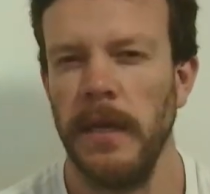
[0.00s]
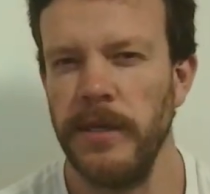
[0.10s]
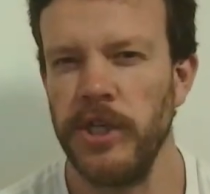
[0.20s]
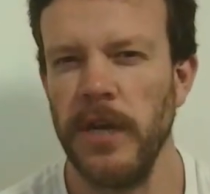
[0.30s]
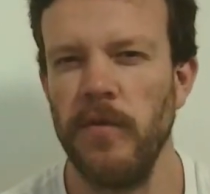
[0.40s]

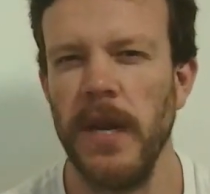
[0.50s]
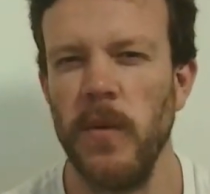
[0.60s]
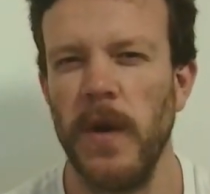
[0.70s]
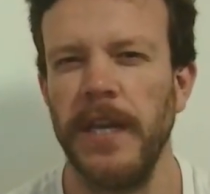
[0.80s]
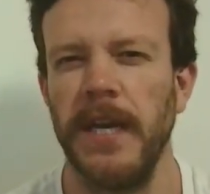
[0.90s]
Generally,
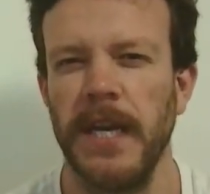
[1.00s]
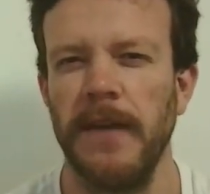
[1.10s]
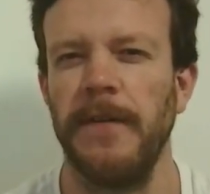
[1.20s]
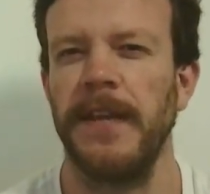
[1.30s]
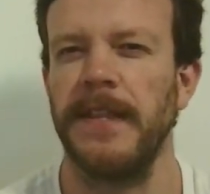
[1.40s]
when you're
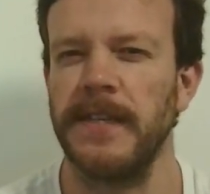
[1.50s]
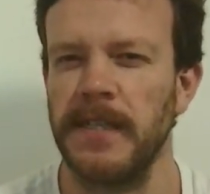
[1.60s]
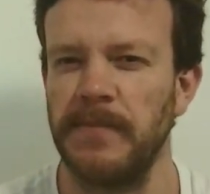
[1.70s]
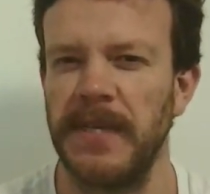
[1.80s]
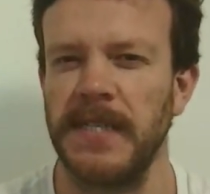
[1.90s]
giving the
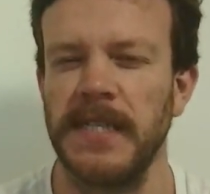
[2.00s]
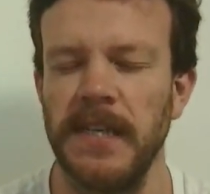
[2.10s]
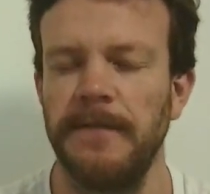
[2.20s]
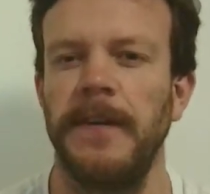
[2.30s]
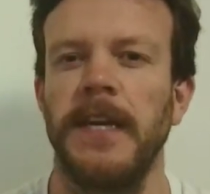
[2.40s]

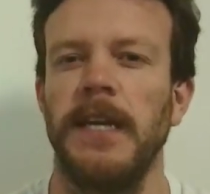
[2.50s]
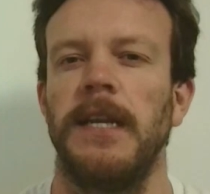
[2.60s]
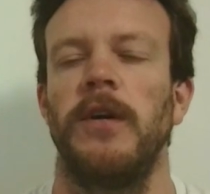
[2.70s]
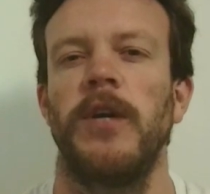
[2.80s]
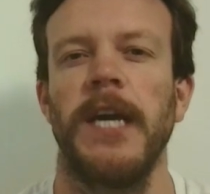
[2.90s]
specific
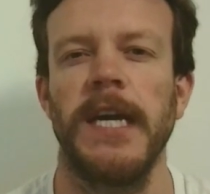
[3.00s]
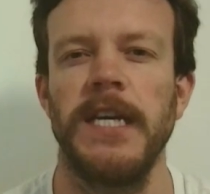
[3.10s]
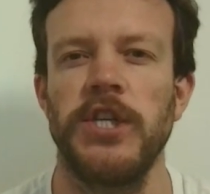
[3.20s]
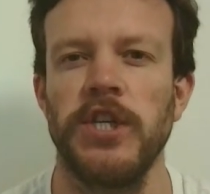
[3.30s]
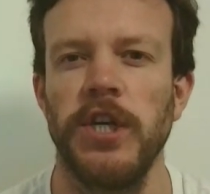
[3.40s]

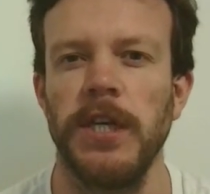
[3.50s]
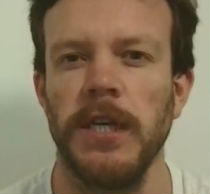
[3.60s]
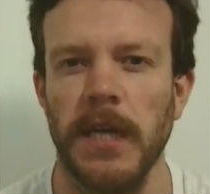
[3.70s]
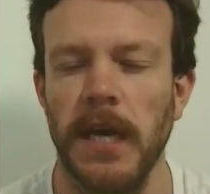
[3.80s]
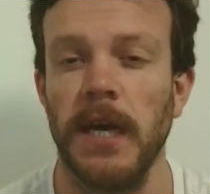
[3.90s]
location,
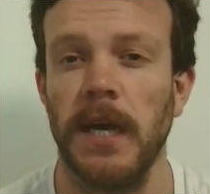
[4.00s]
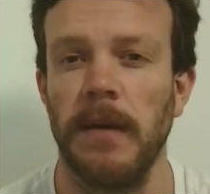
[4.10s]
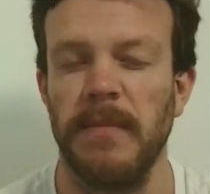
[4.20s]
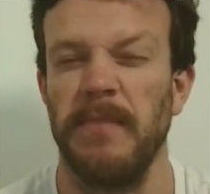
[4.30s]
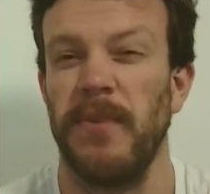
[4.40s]

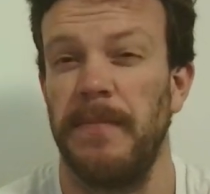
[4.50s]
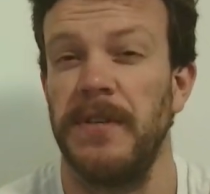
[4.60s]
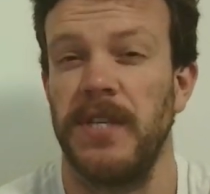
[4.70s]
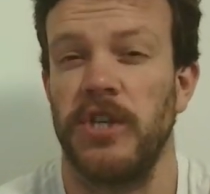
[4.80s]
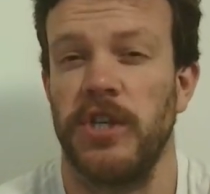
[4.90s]
um, the
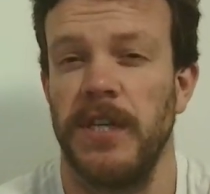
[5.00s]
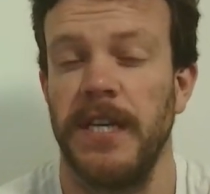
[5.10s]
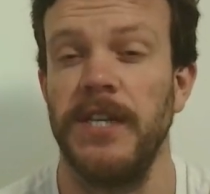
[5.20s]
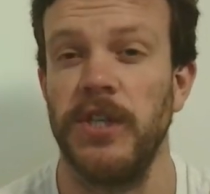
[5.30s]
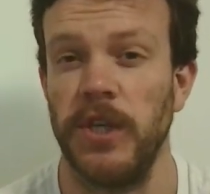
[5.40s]
preposition
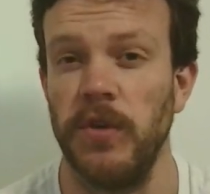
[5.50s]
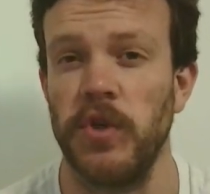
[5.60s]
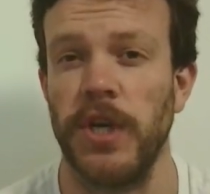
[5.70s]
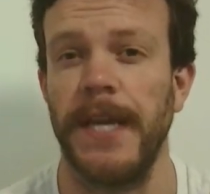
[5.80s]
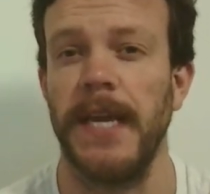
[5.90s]
is
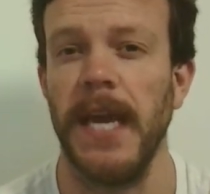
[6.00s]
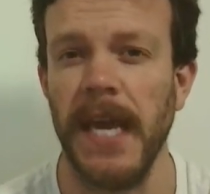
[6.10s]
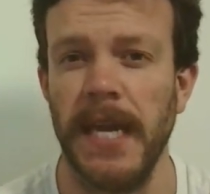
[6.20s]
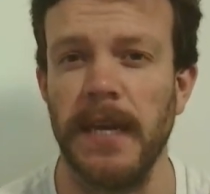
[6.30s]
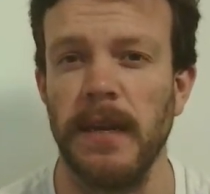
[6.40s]
usually
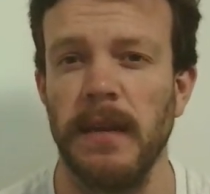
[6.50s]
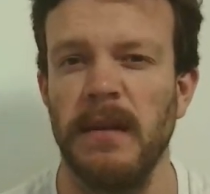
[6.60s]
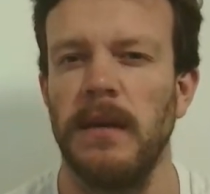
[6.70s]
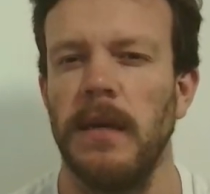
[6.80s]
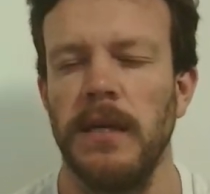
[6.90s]
in,
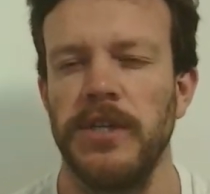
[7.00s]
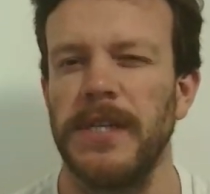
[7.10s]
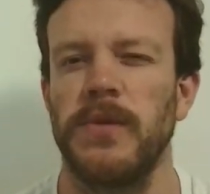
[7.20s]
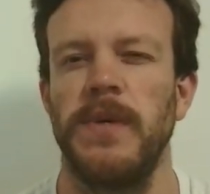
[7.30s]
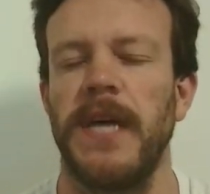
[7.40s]

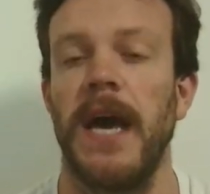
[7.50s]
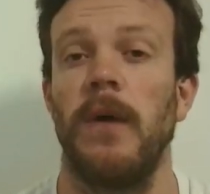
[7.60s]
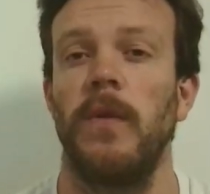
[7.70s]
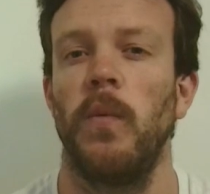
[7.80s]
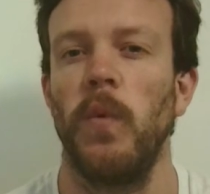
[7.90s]
just with
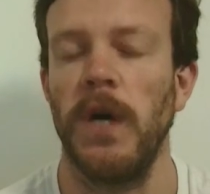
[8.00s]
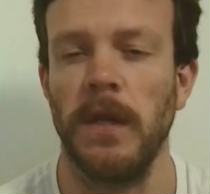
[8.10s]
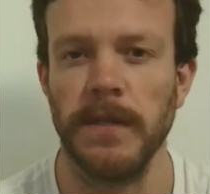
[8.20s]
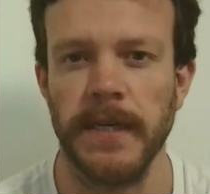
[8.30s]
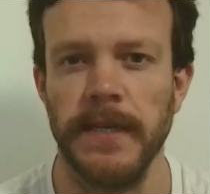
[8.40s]
how the
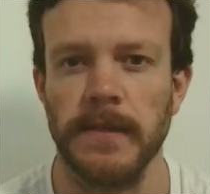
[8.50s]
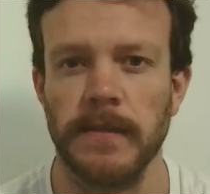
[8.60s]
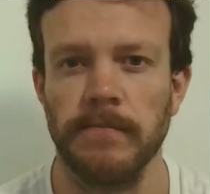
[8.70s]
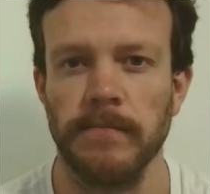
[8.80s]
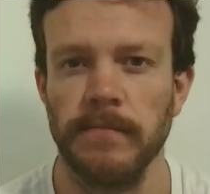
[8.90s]
world
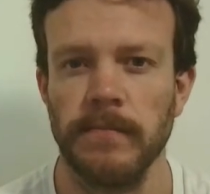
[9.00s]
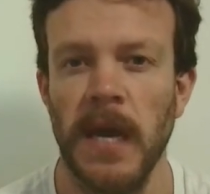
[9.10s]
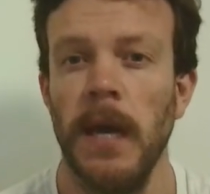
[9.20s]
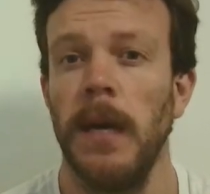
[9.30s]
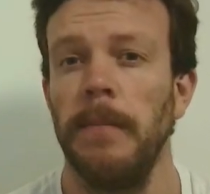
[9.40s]
is.
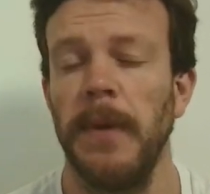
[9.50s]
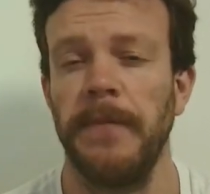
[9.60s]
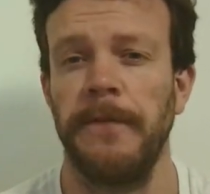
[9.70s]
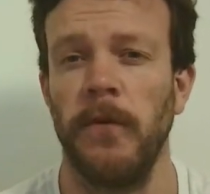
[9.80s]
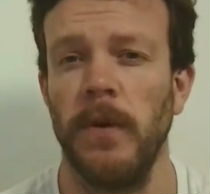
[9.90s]
But
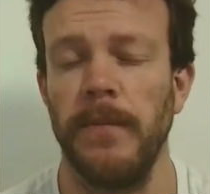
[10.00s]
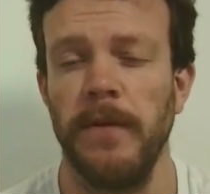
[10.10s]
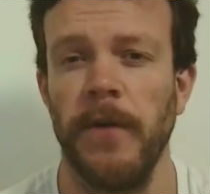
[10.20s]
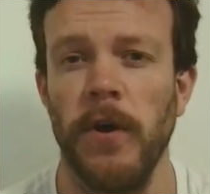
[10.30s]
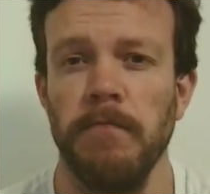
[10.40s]
before we
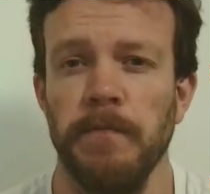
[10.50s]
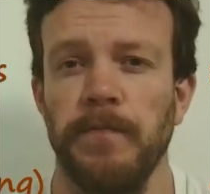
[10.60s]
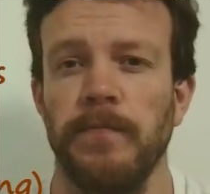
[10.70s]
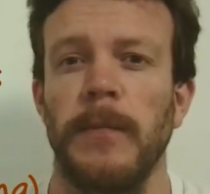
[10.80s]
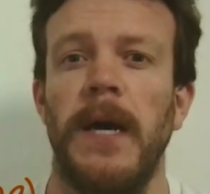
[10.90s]
move on,
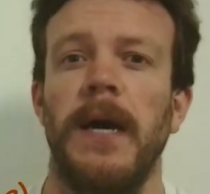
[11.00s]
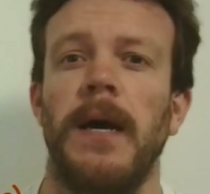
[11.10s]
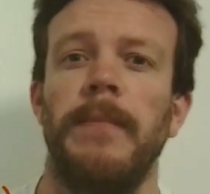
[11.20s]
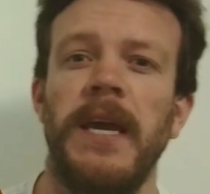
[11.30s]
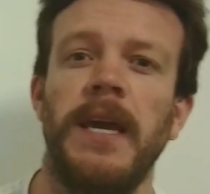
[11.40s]

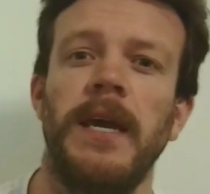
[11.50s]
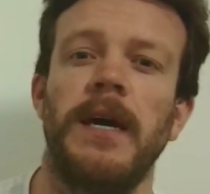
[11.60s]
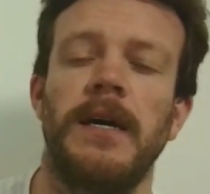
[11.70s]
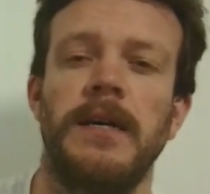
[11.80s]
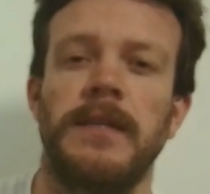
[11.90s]
um, here
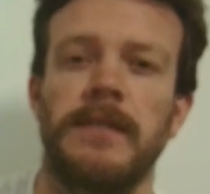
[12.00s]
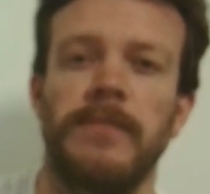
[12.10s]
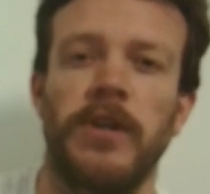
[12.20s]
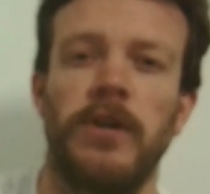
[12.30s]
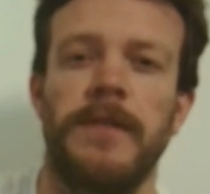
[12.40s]
are
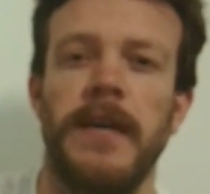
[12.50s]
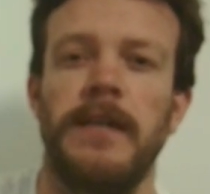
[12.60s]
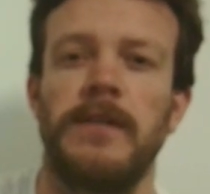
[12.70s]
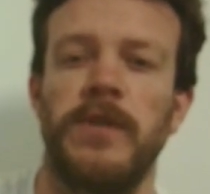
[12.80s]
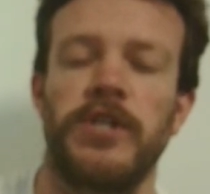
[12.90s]
some
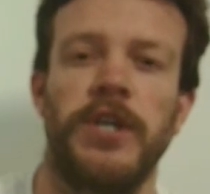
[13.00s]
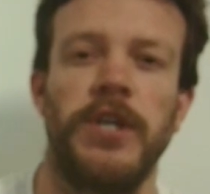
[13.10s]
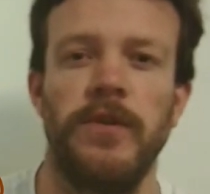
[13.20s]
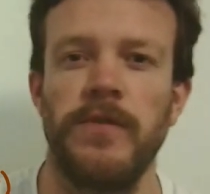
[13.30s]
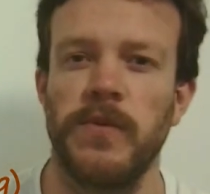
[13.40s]
things which are
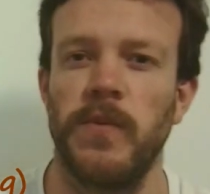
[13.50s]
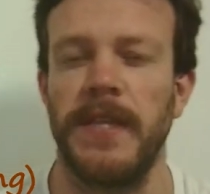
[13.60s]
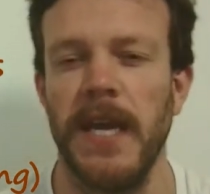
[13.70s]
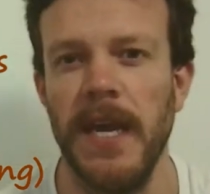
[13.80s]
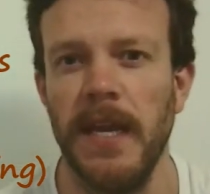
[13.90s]
used with
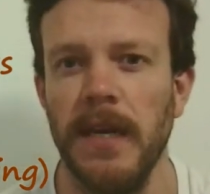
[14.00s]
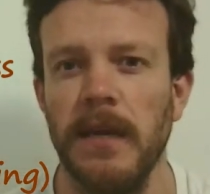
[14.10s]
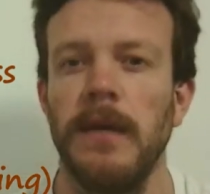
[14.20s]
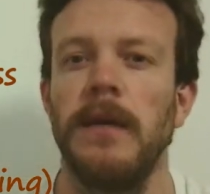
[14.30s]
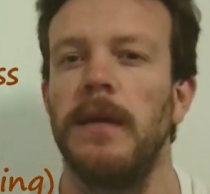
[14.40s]
in
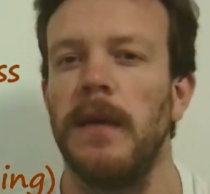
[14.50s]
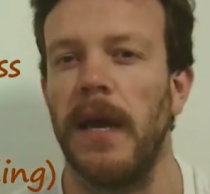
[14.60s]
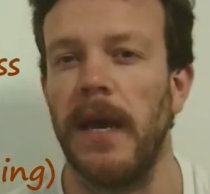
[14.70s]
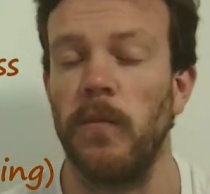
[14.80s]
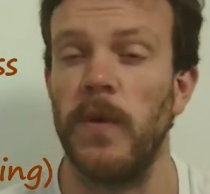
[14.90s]

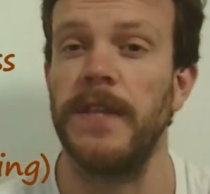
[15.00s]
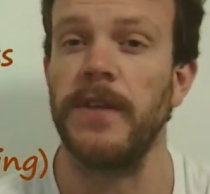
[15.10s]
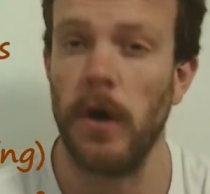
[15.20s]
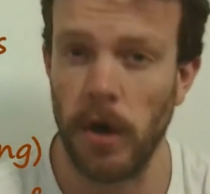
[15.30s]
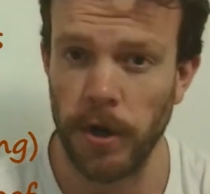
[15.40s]
and with
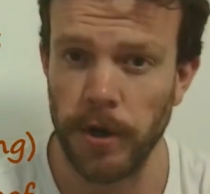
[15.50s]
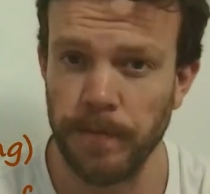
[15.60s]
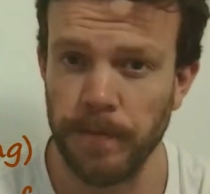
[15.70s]
on.